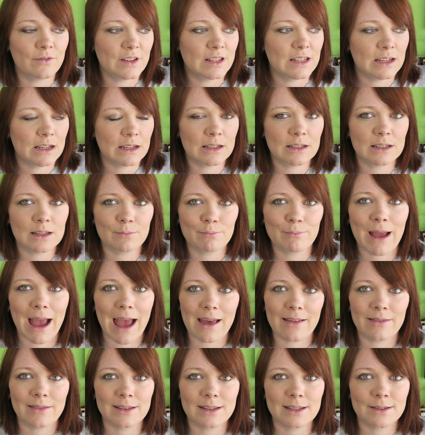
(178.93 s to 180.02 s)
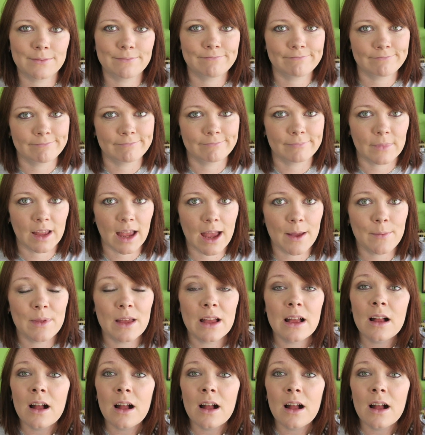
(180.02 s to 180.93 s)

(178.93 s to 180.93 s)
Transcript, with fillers: physics and maths. Okay.